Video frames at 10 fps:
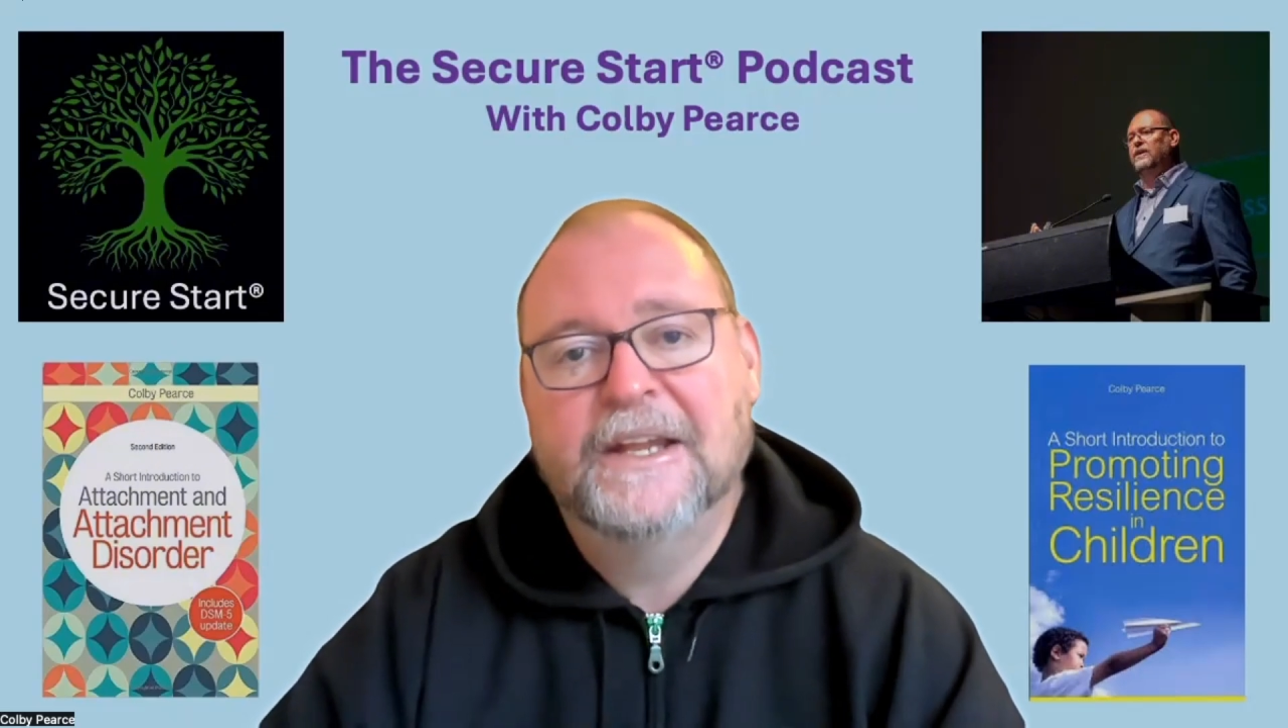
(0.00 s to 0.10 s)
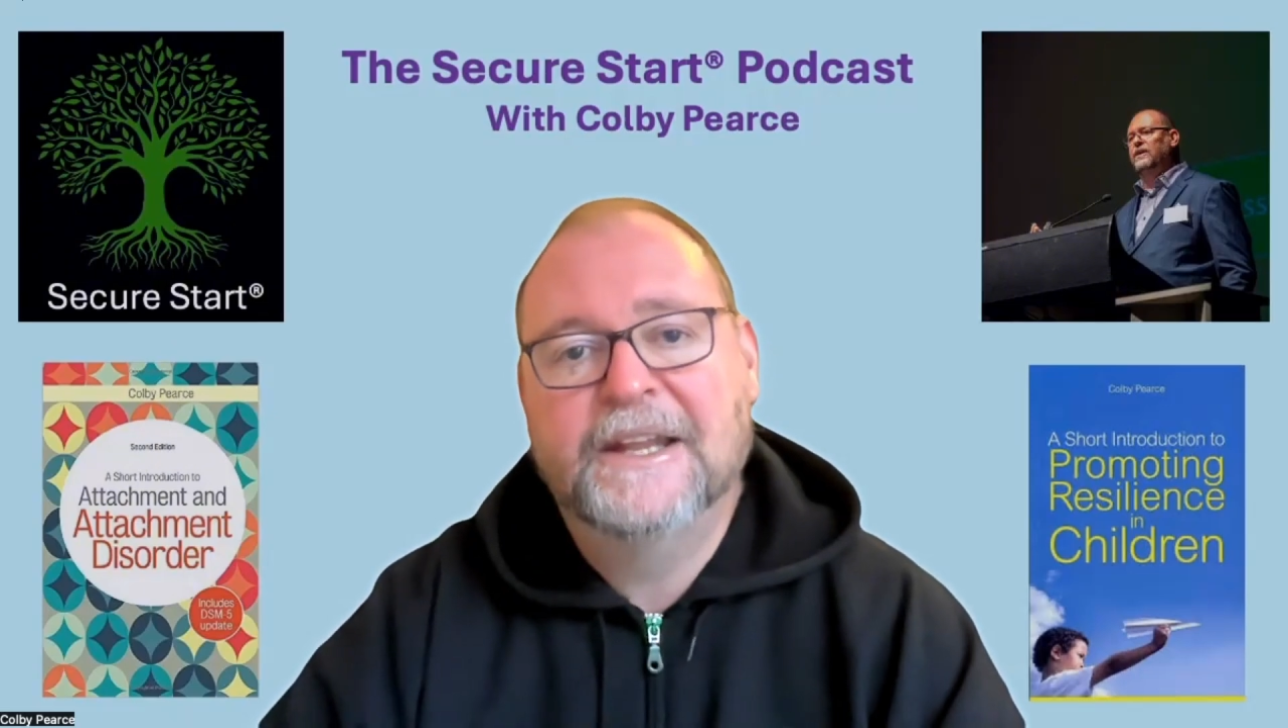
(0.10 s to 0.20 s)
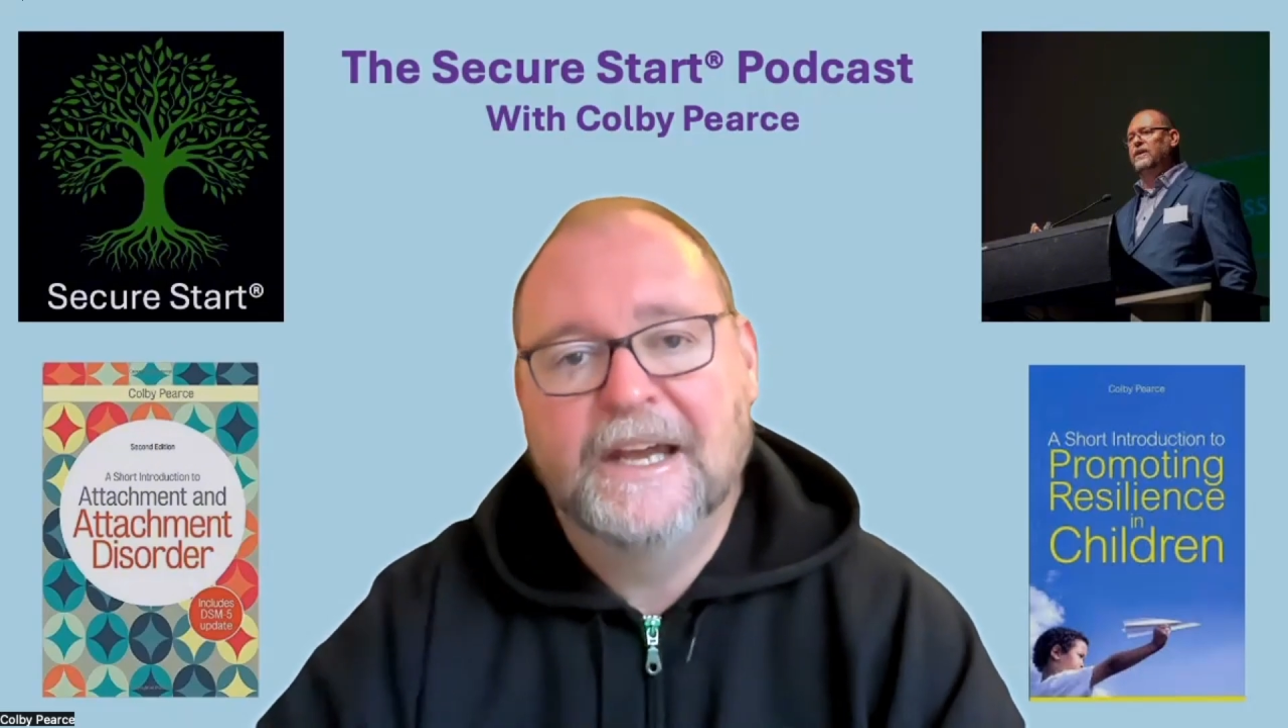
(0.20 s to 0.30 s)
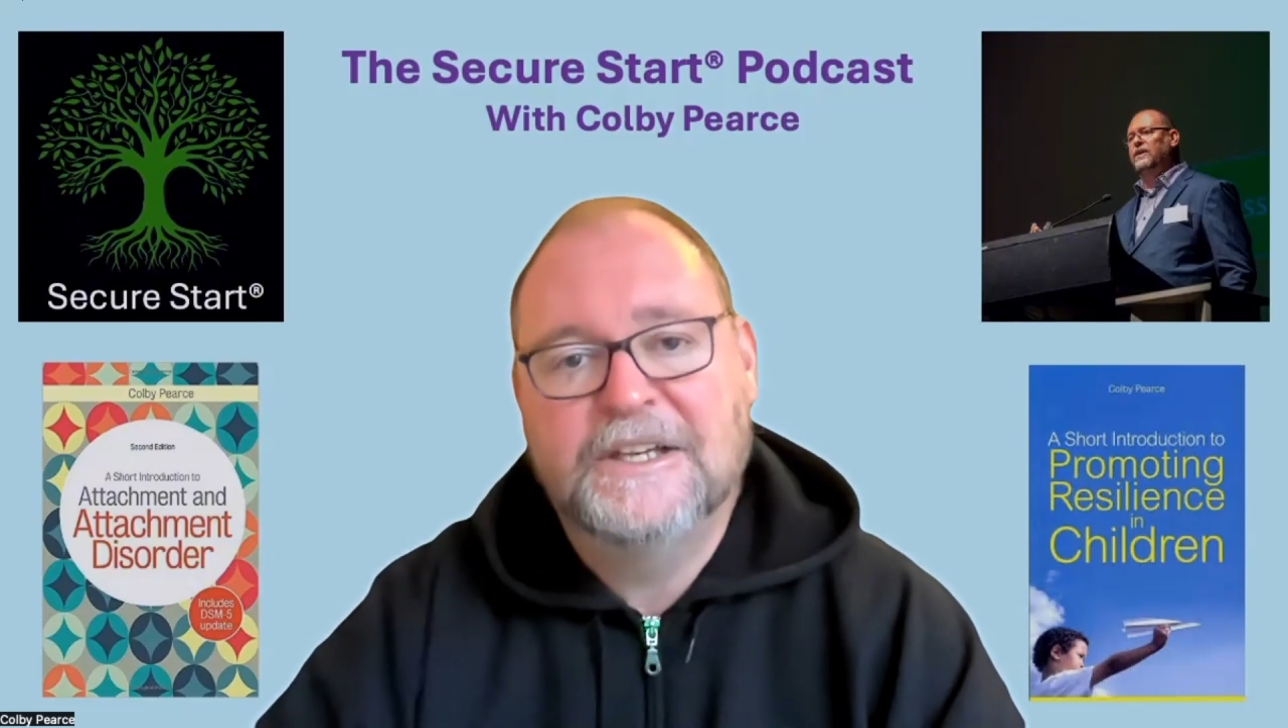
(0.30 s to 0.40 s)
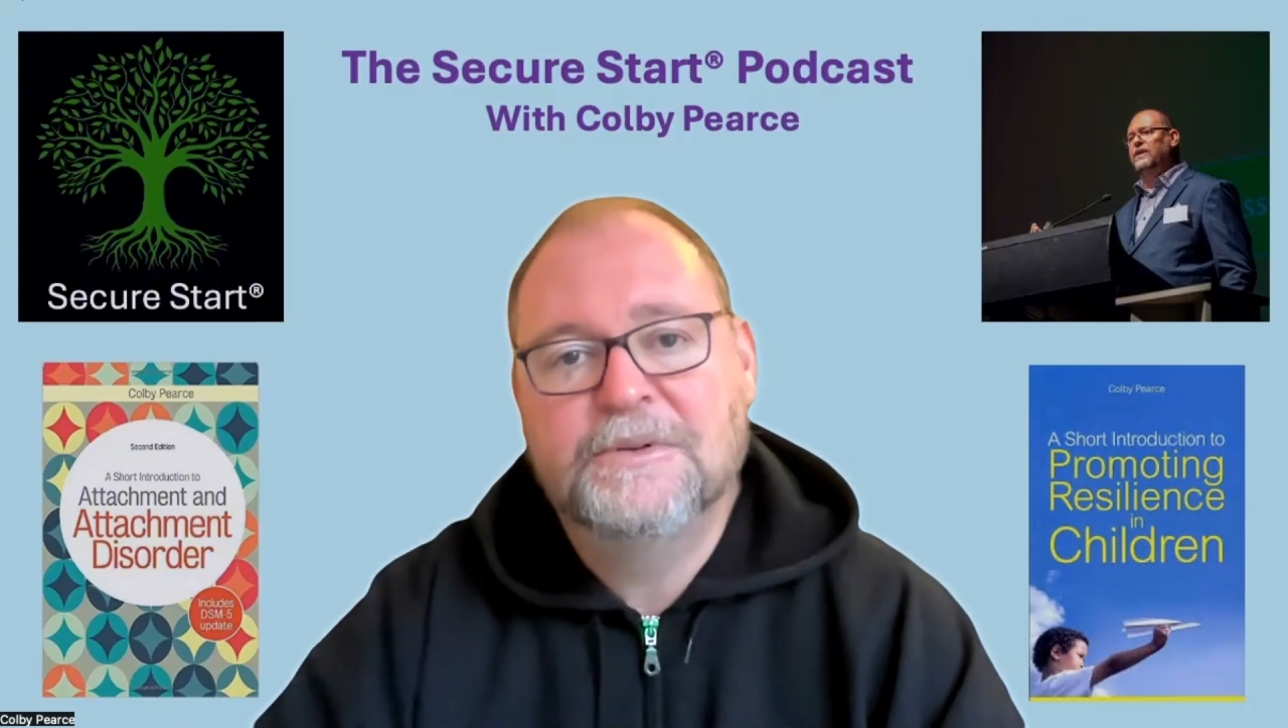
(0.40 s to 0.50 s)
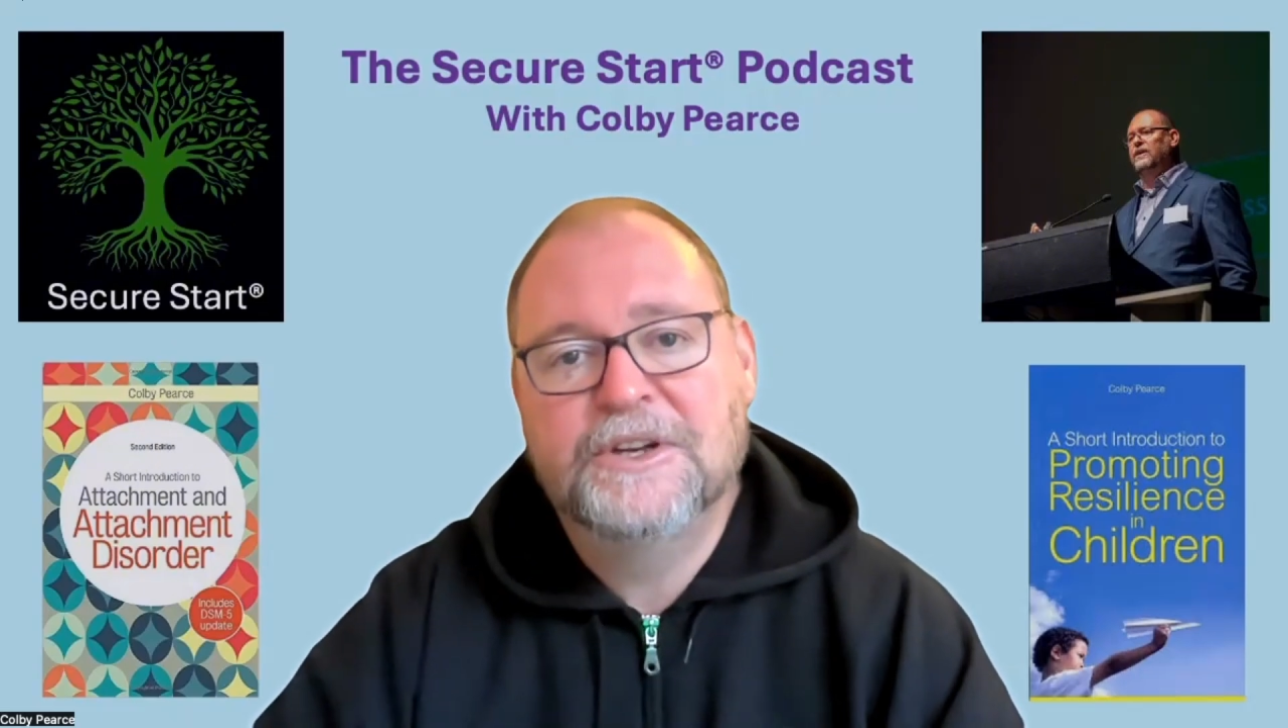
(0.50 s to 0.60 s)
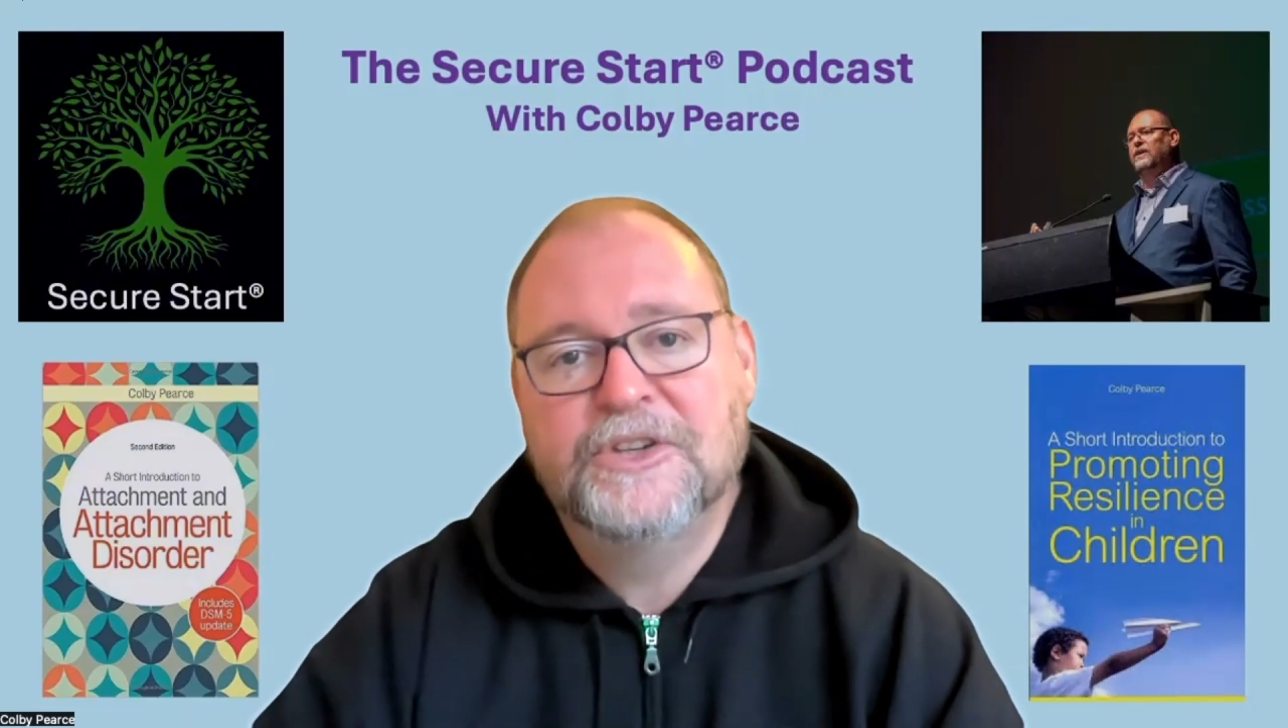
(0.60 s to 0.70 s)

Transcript: Attachment